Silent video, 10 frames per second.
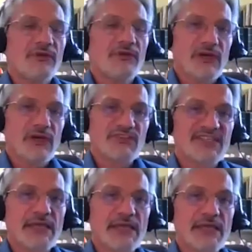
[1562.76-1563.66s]
we have the
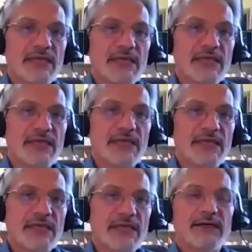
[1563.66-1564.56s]
same issue.
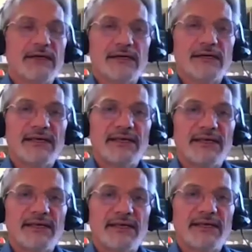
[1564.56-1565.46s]
It
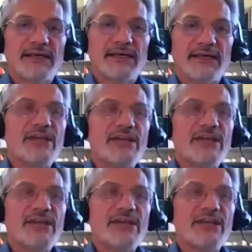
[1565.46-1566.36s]
will
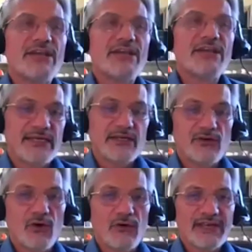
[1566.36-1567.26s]
not be correct
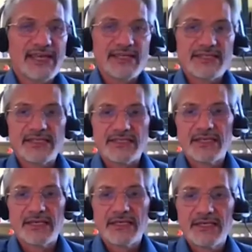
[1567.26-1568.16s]
in all
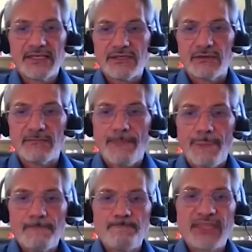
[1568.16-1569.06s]
cases. So
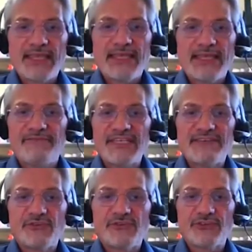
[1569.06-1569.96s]
these
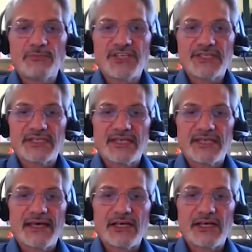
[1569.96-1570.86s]
different options
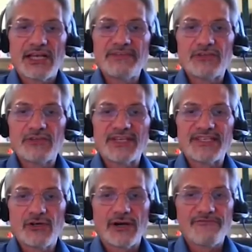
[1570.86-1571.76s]
shall be addressed in
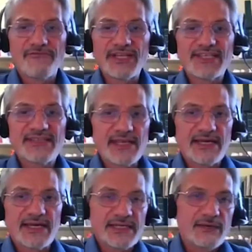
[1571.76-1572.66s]
your offering style
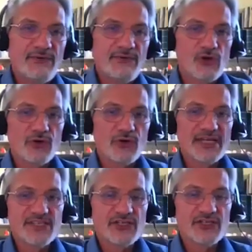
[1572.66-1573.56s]
guide with your
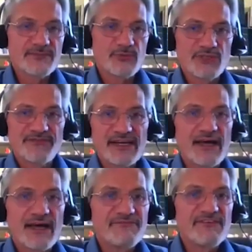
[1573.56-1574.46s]
localization experts.
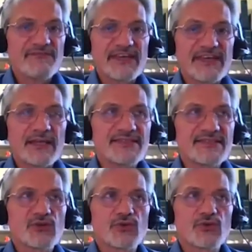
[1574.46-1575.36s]
There are some
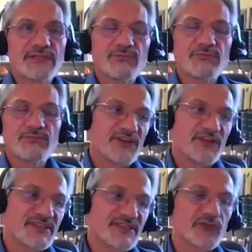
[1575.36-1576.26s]
solutions with
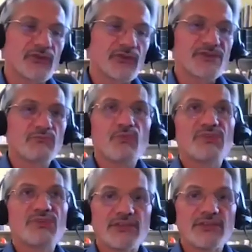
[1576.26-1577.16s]
certain
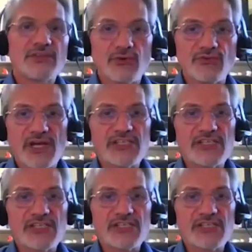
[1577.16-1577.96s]
sentence construction